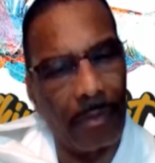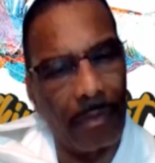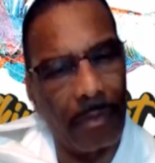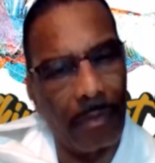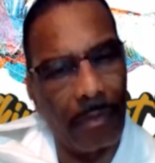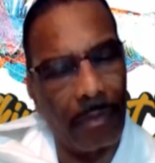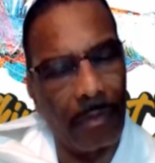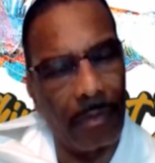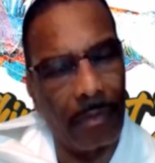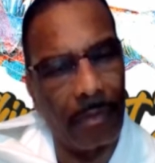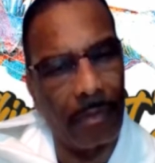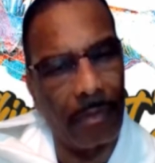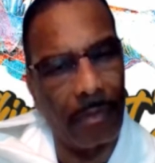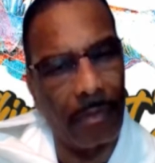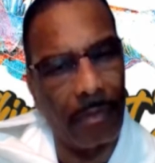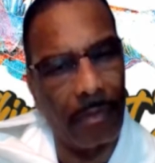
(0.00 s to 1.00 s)

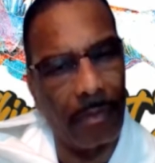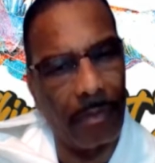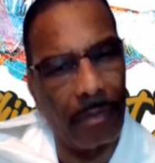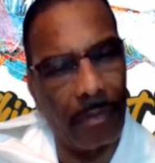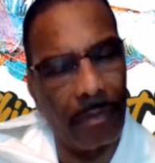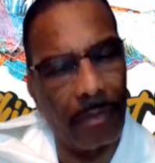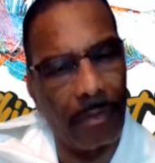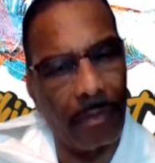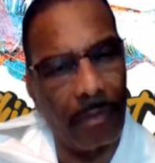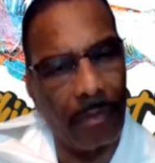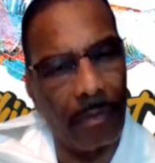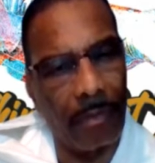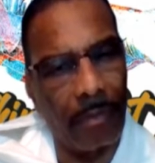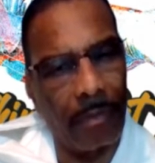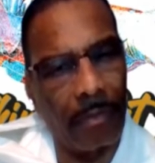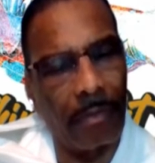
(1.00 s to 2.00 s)

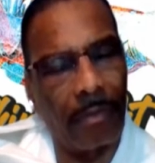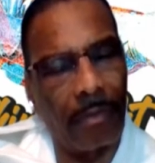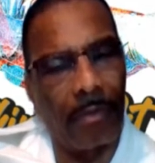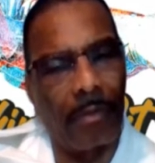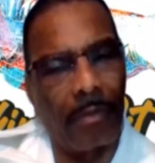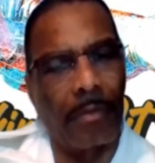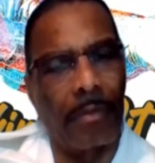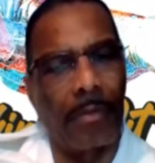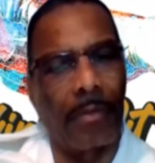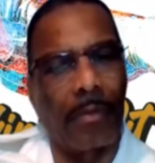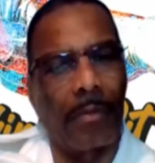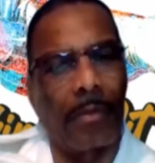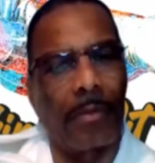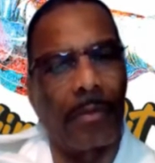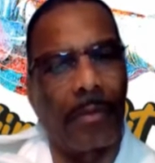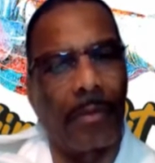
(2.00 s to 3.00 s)

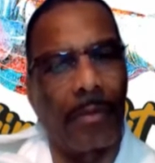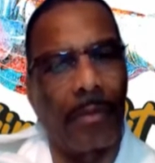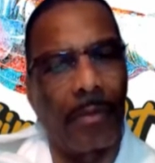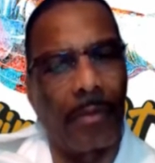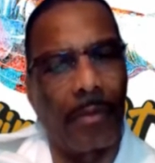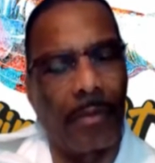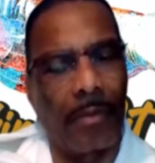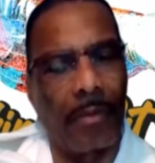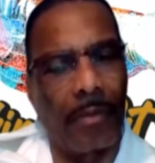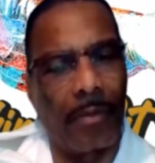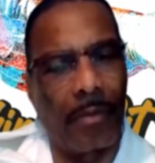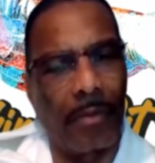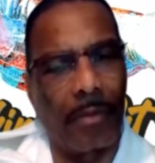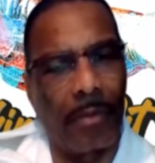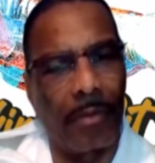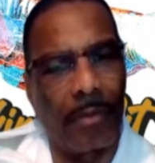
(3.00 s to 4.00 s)

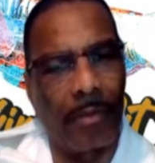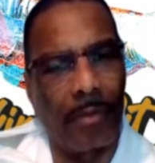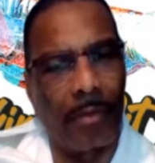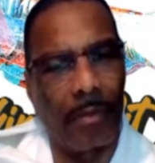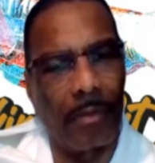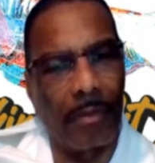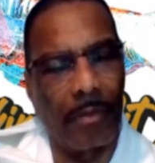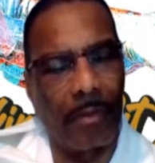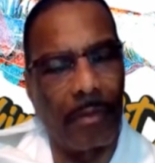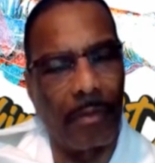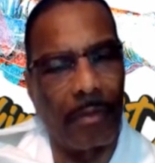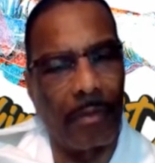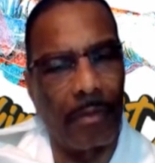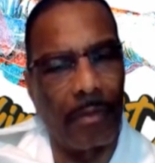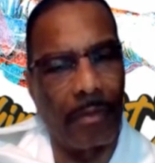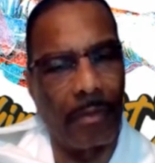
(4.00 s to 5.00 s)

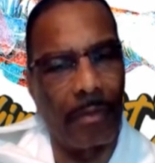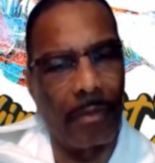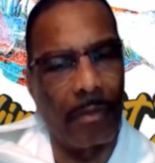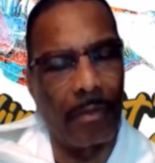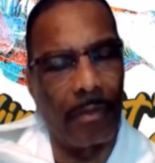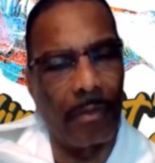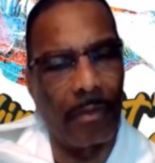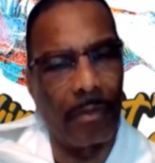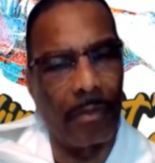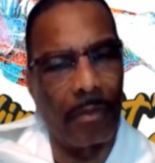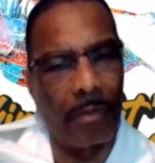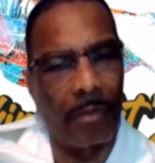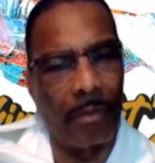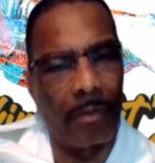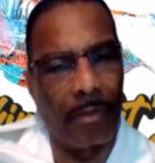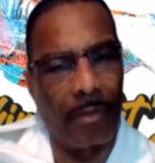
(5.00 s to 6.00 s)

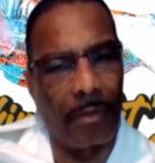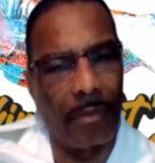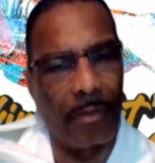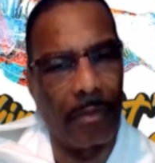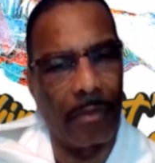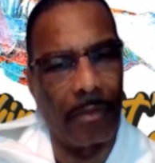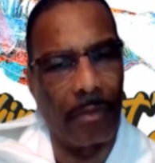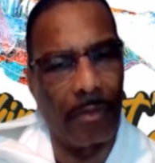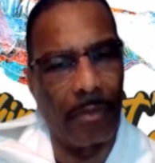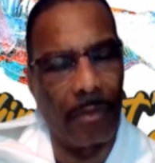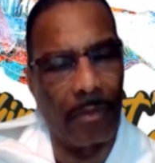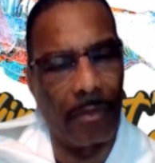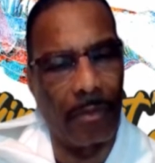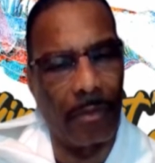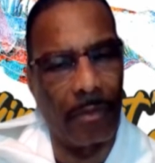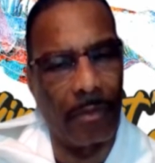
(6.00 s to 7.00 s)

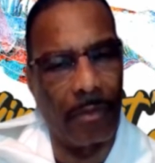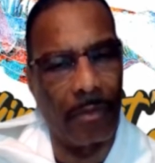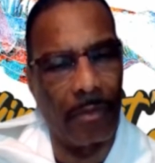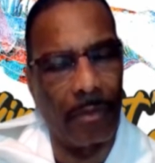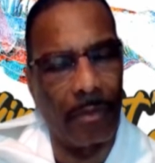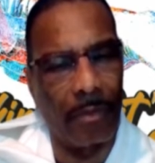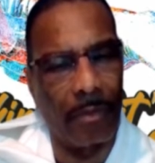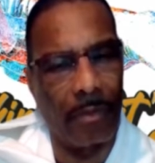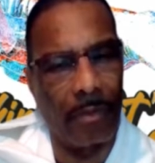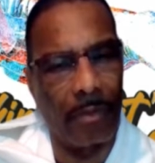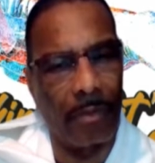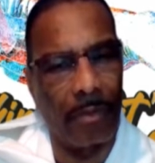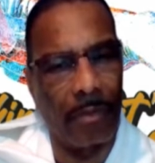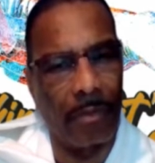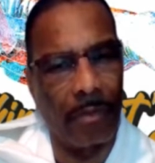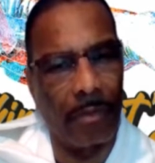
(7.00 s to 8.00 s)
No words are spoken by the person on screen.